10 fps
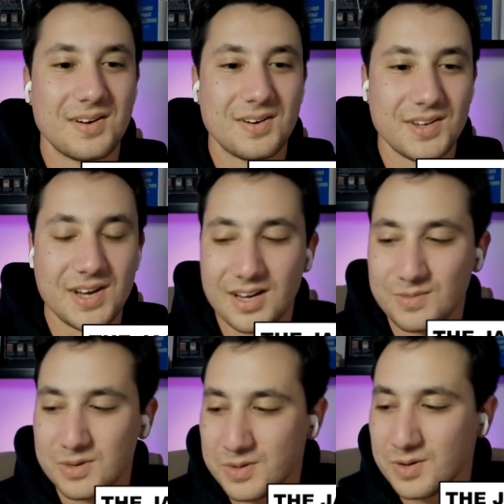early on
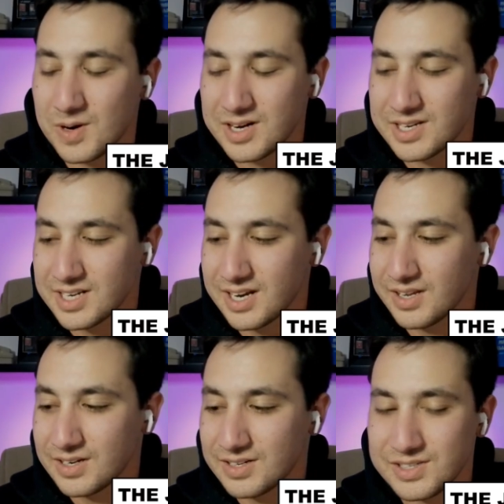when we were working
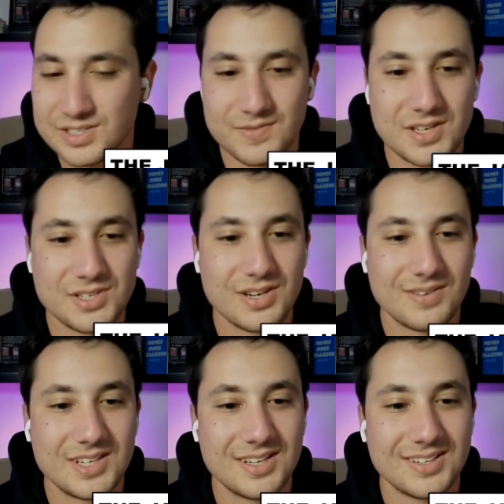together, just the vision of
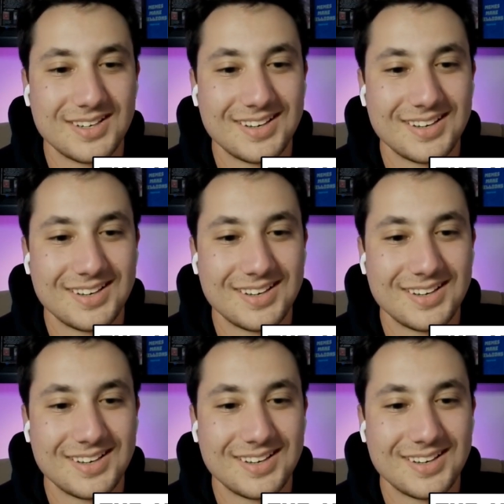it.